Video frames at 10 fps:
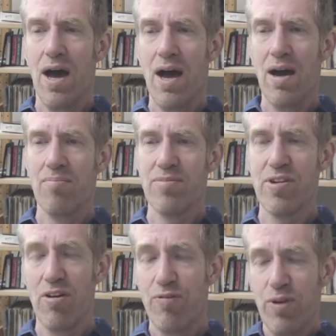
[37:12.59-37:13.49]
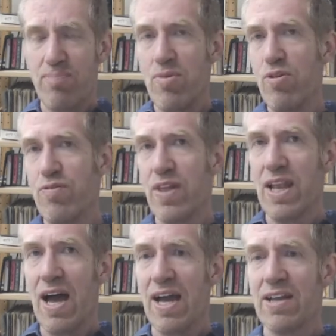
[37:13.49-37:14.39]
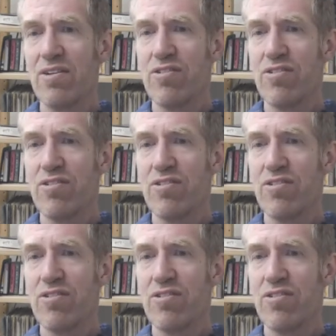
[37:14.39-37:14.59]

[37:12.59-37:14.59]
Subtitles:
So if we move the line